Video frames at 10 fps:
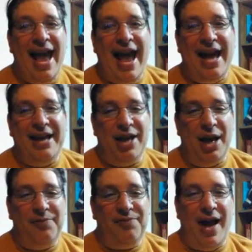And
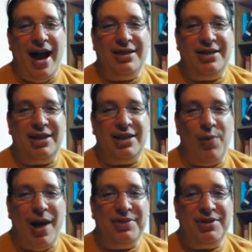finds this
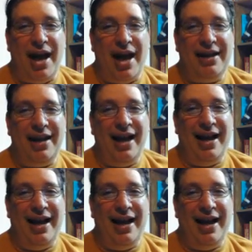website,